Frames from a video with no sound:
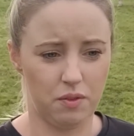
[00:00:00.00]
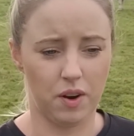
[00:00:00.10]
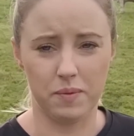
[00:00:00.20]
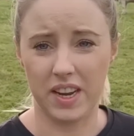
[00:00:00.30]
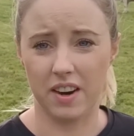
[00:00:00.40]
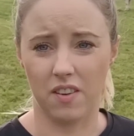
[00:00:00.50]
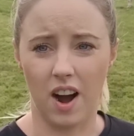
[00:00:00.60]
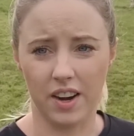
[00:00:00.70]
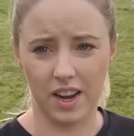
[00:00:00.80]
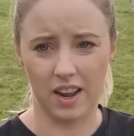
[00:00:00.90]
from here
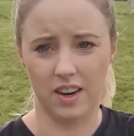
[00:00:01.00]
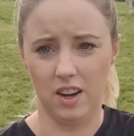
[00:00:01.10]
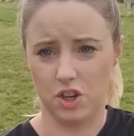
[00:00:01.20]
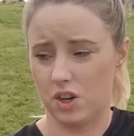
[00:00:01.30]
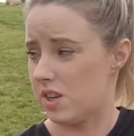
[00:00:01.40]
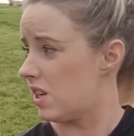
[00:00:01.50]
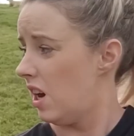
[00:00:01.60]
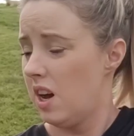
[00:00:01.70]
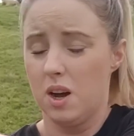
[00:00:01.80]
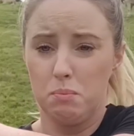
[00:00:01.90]
on, and I'll just
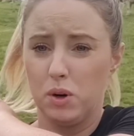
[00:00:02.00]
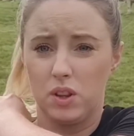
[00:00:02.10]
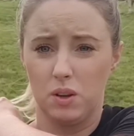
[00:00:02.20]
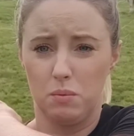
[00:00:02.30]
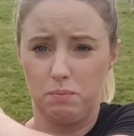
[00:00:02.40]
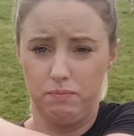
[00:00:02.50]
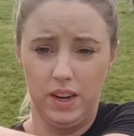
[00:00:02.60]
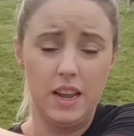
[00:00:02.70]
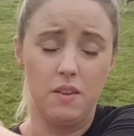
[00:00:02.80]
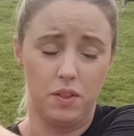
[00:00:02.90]

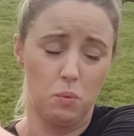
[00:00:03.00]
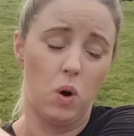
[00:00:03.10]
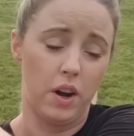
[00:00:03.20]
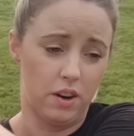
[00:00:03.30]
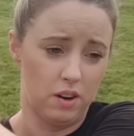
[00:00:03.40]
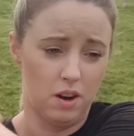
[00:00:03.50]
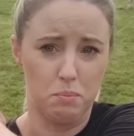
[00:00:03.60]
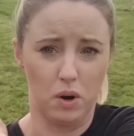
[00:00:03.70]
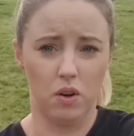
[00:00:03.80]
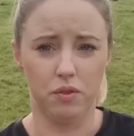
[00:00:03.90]
leave the wire
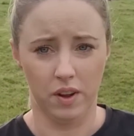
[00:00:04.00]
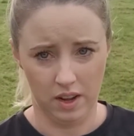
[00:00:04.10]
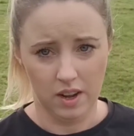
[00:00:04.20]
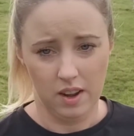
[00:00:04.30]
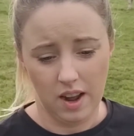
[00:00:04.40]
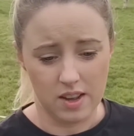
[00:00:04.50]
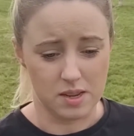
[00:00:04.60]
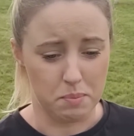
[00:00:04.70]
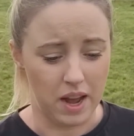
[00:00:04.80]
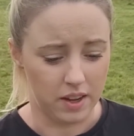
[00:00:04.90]
above
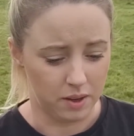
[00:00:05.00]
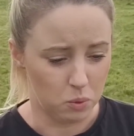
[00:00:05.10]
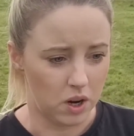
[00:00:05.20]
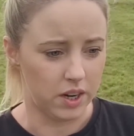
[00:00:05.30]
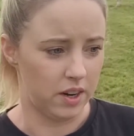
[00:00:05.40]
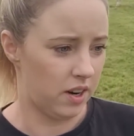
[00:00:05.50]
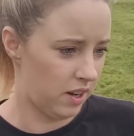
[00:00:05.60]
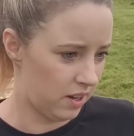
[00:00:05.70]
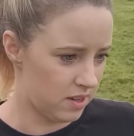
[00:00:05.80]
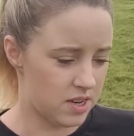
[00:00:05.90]
as a backing wire
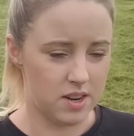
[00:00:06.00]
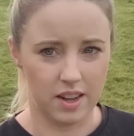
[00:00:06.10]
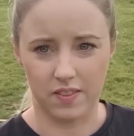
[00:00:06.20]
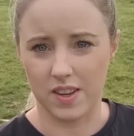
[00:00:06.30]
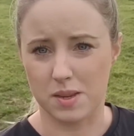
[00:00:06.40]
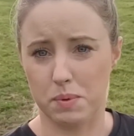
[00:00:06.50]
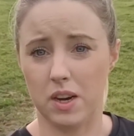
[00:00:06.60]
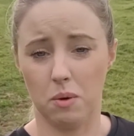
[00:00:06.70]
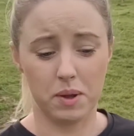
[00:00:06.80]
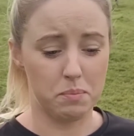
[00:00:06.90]
and let this be
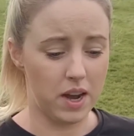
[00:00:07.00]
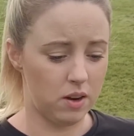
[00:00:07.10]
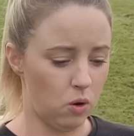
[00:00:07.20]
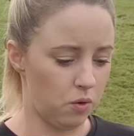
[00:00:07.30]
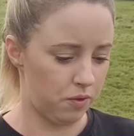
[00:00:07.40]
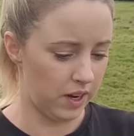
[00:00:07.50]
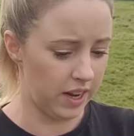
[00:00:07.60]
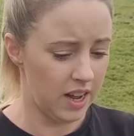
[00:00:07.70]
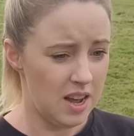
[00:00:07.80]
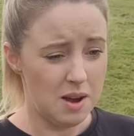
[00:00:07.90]
coming back. Hopefully